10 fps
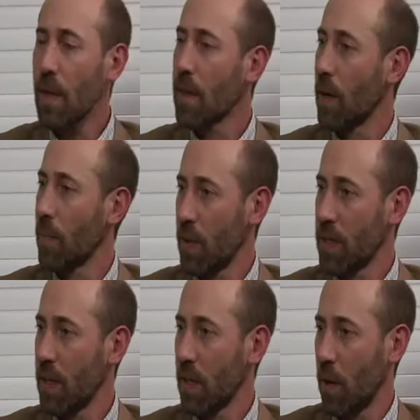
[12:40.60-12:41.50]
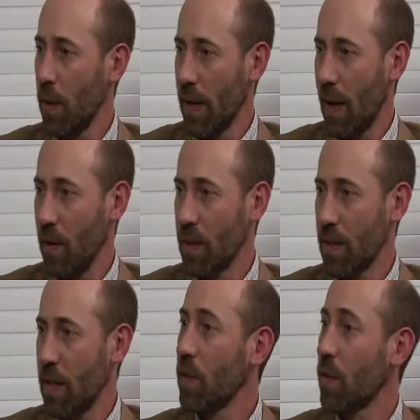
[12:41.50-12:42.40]
that are printed and going out
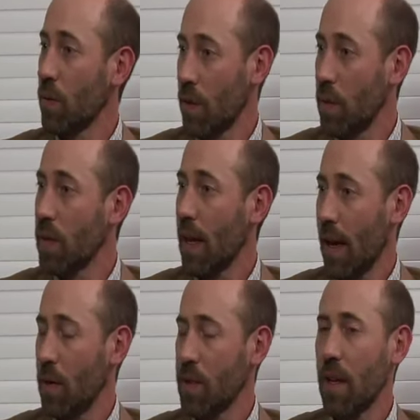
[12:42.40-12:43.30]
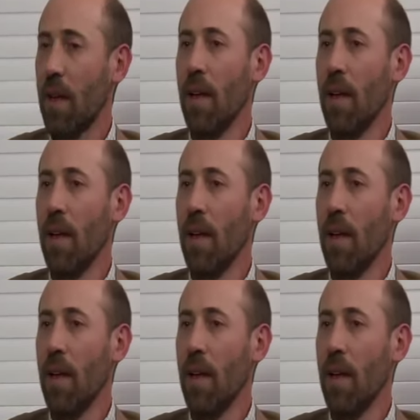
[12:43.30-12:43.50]
that you would count.